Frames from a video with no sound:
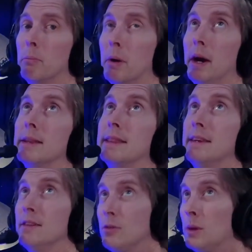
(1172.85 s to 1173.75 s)
But
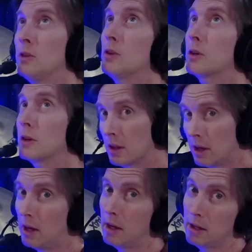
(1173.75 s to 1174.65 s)
this one took a
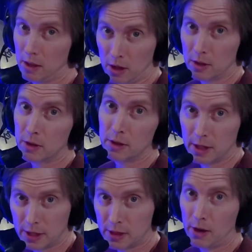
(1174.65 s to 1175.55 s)
lot longer than
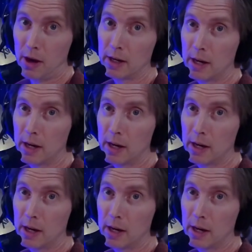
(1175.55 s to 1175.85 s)
I thought.